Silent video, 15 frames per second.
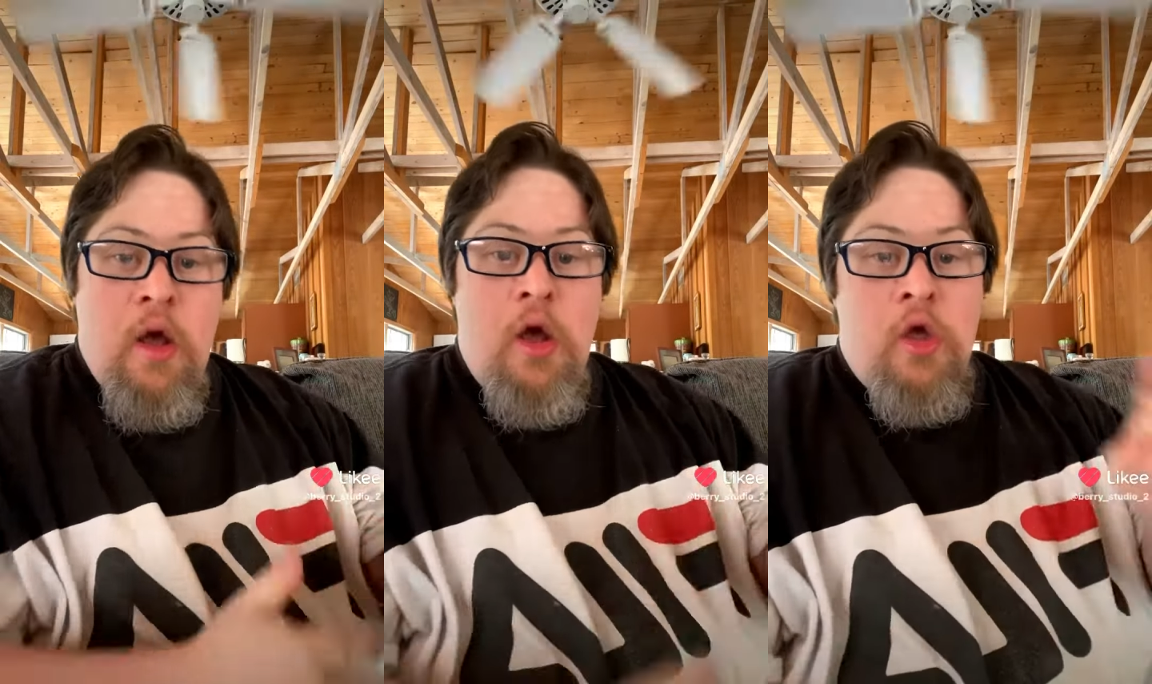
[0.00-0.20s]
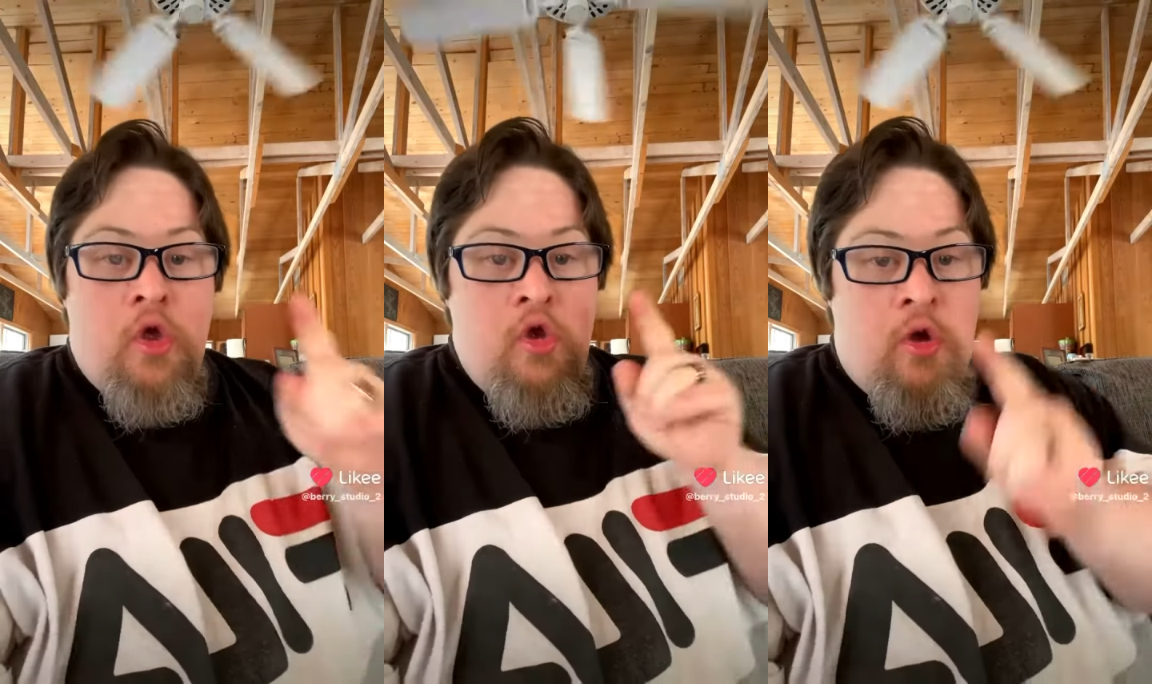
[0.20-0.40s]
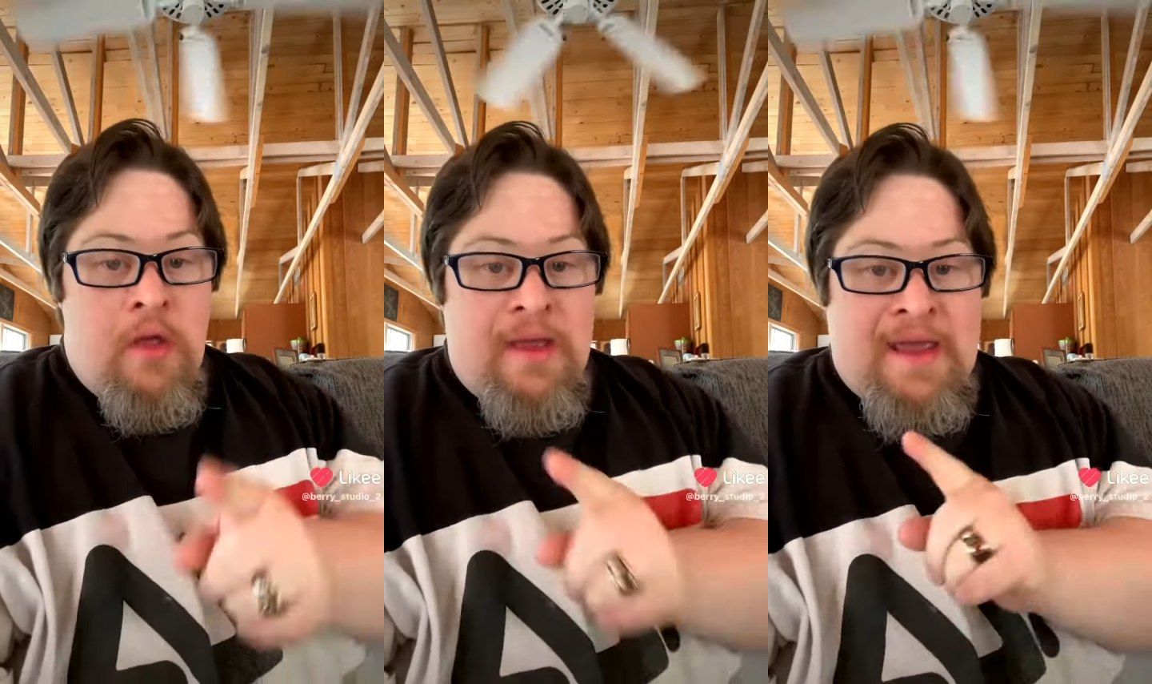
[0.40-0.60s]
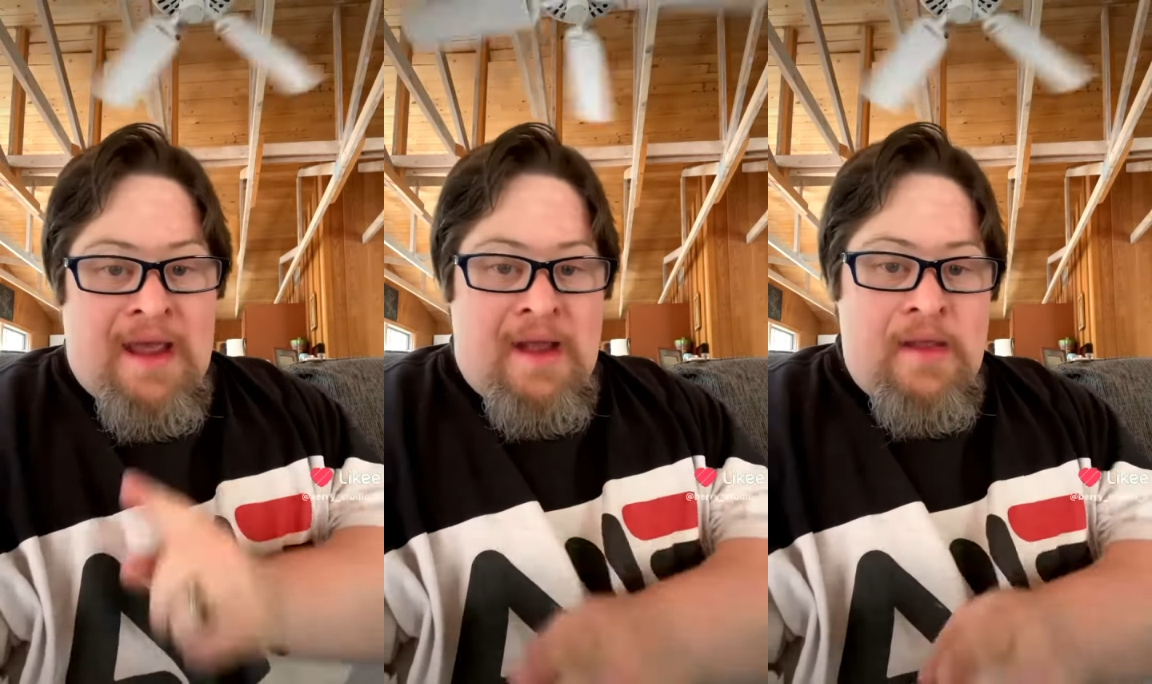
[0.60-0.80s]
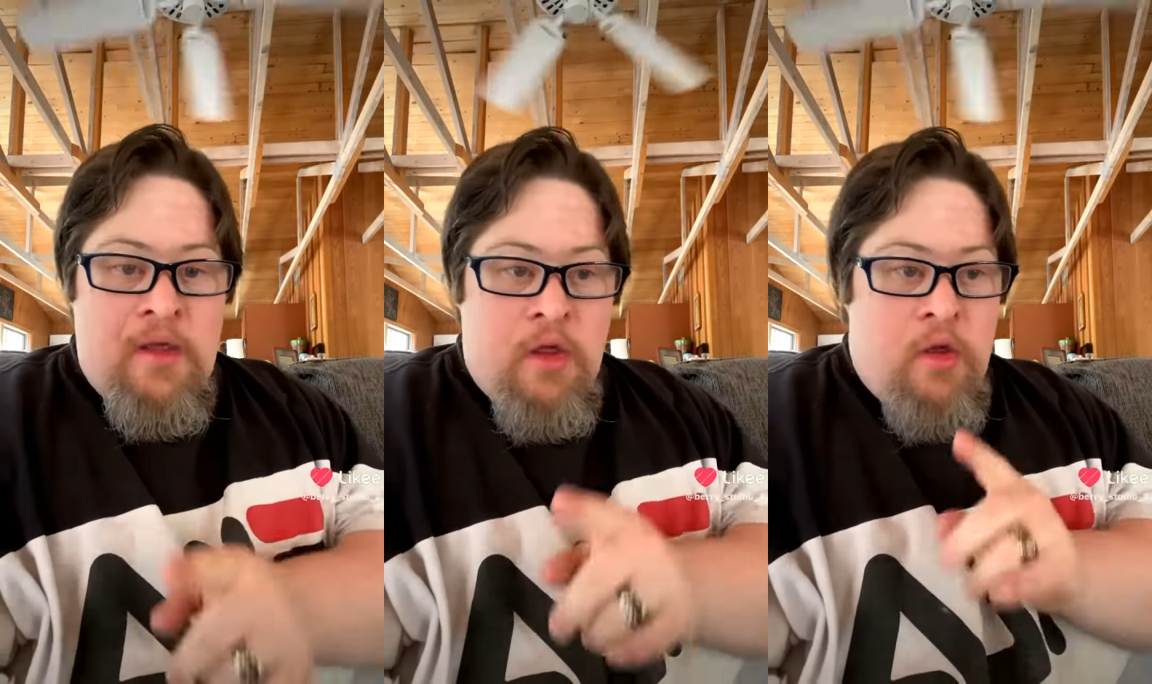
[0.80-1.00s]
You know the
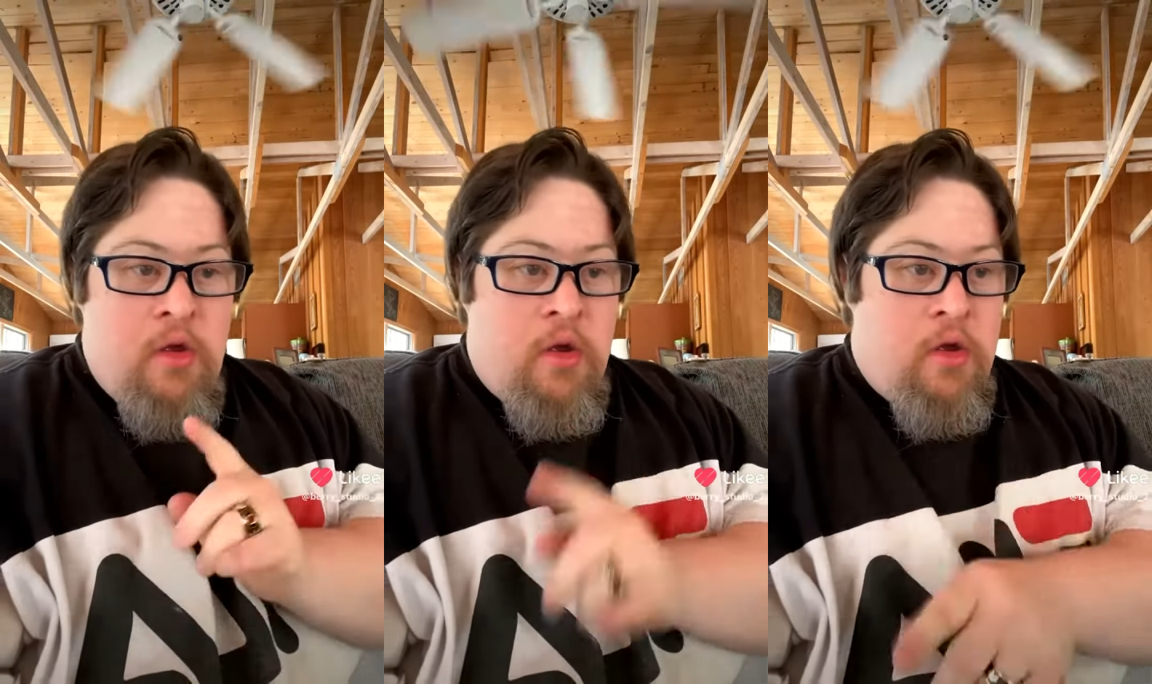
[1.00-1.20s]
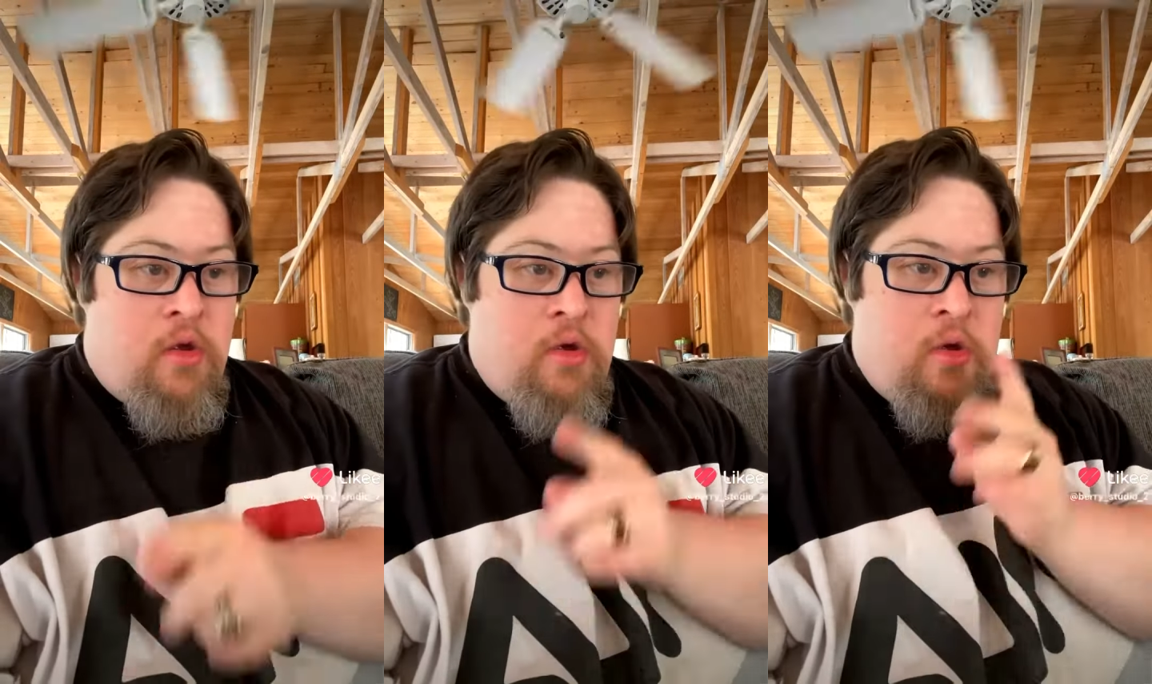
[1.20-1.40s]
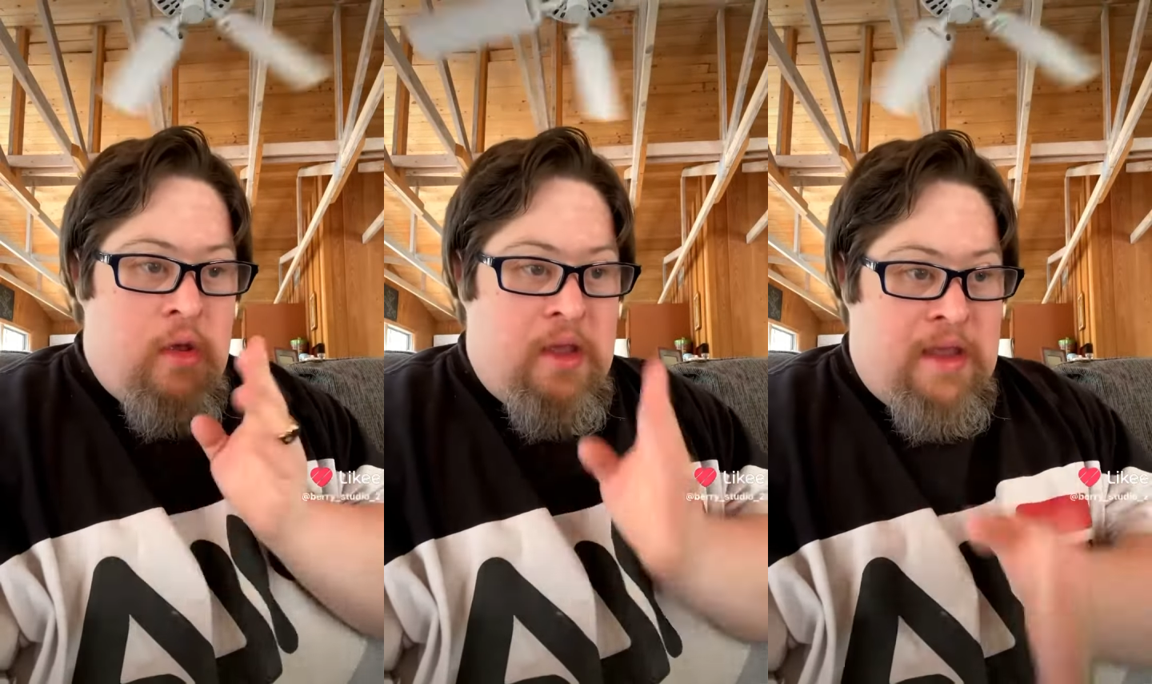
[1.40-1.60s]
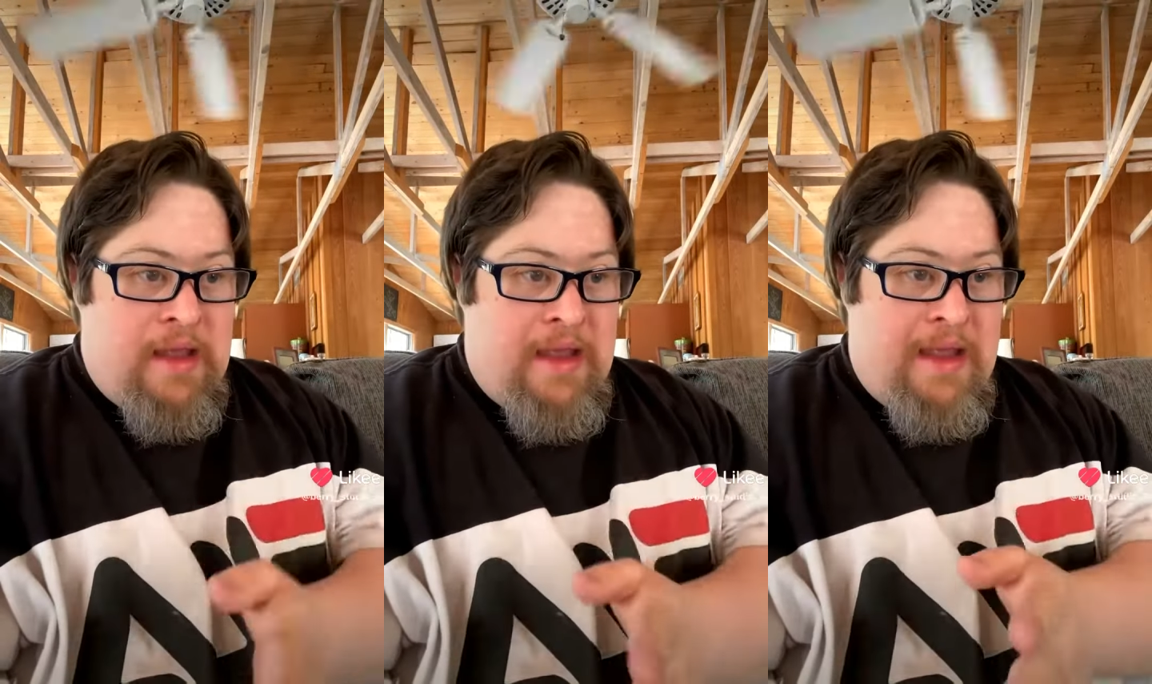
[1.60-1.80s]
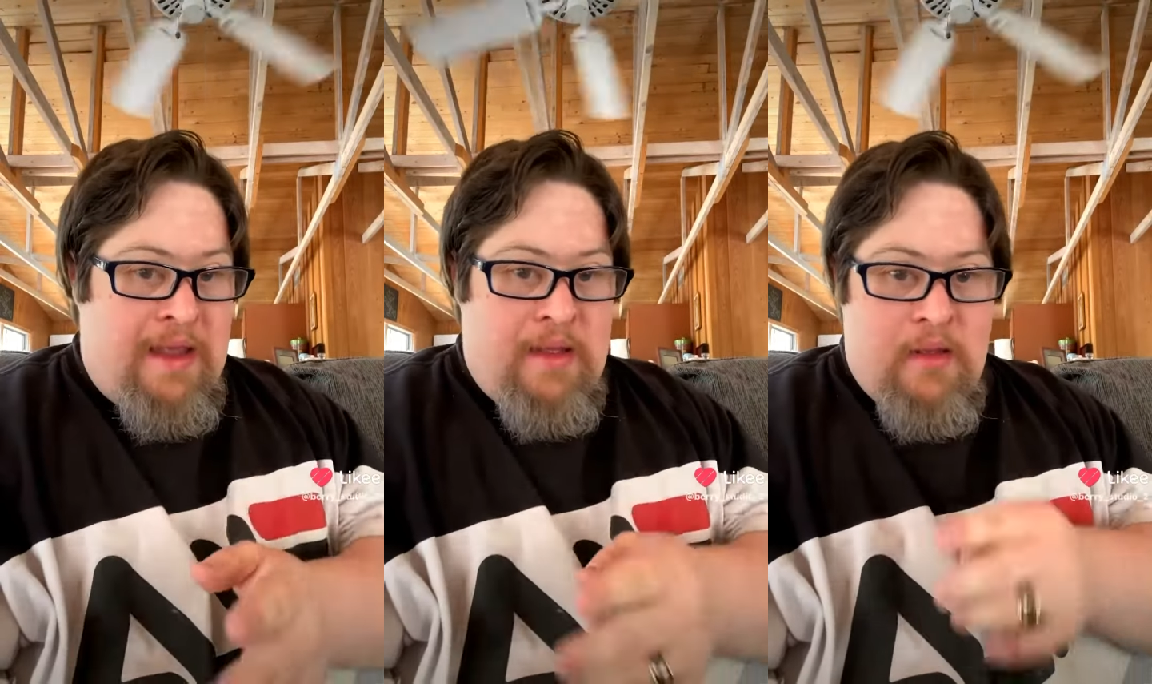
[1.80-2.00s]
kind of you, you
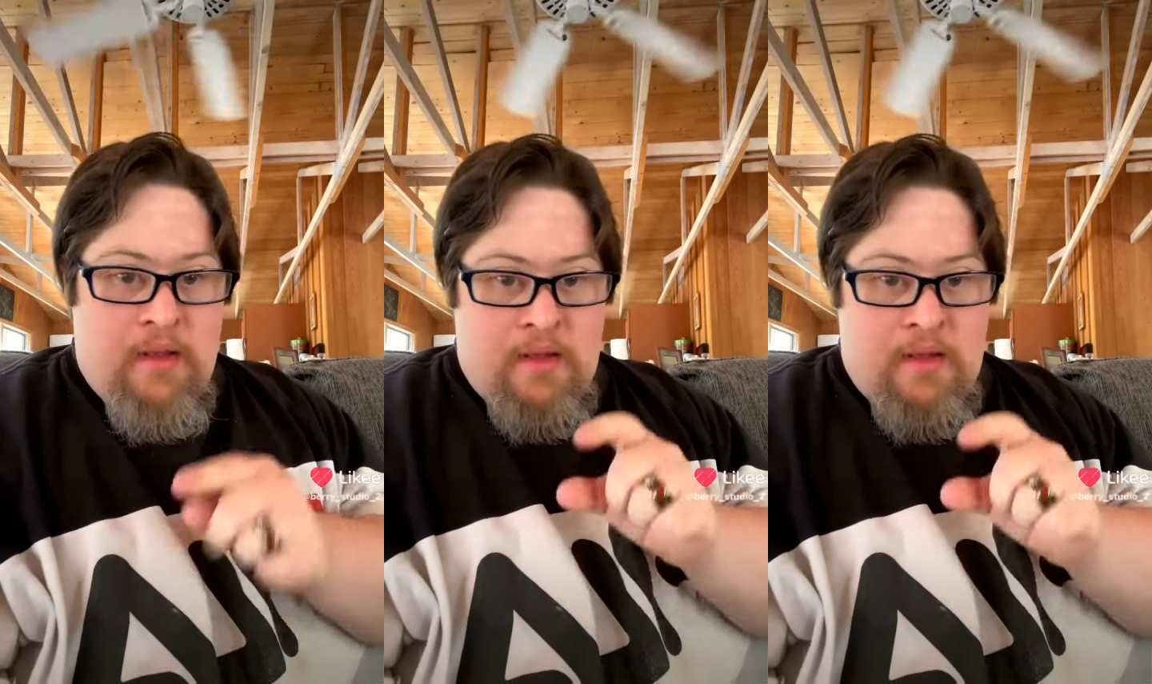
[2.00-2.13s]
eat,